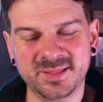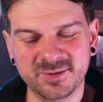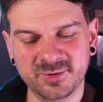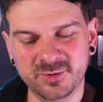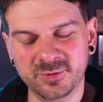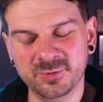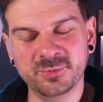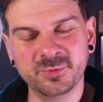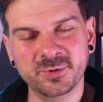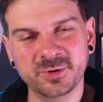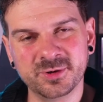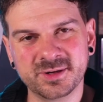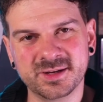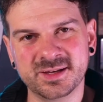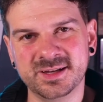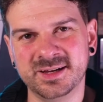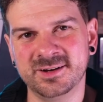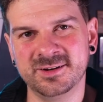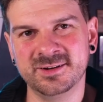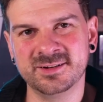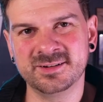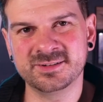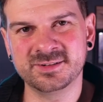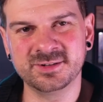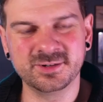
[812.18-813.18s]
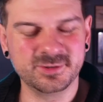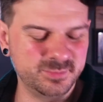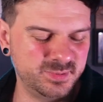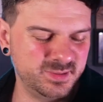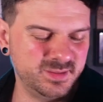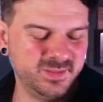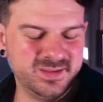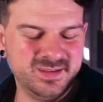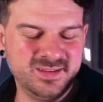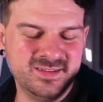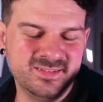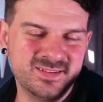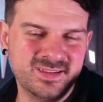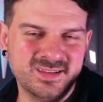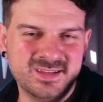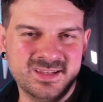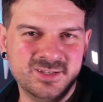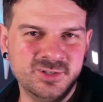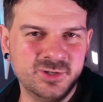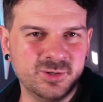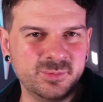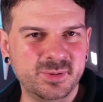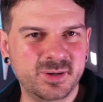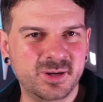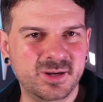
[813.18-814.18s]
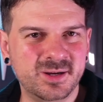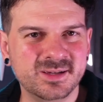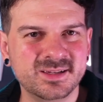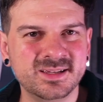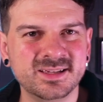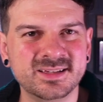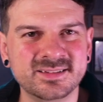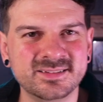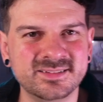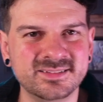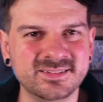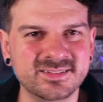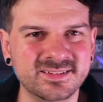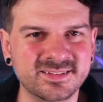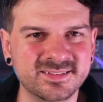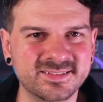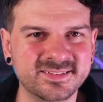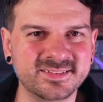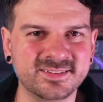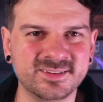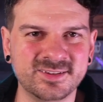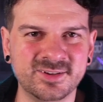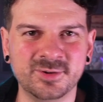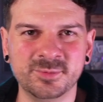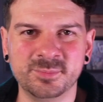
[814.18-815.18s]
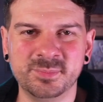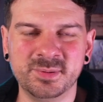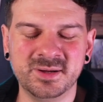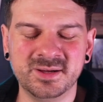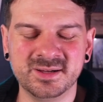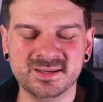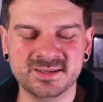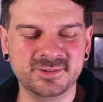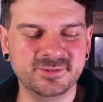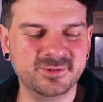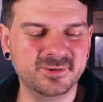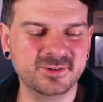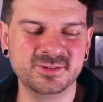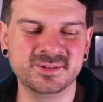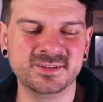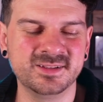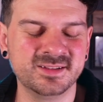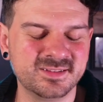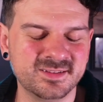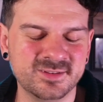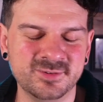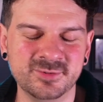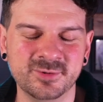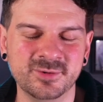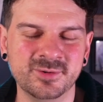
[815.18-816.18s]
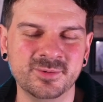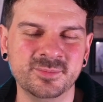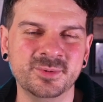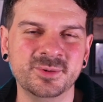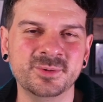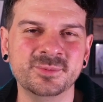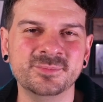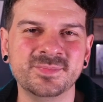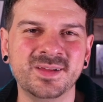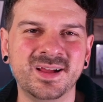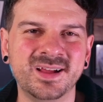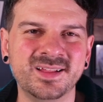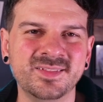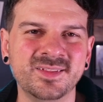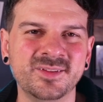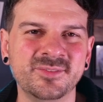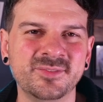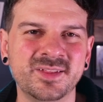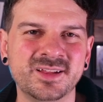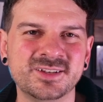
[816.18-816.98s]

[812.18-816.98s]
little Rook character, but he's like in your pocket. It's called Pocket Rook. It's adorable. I love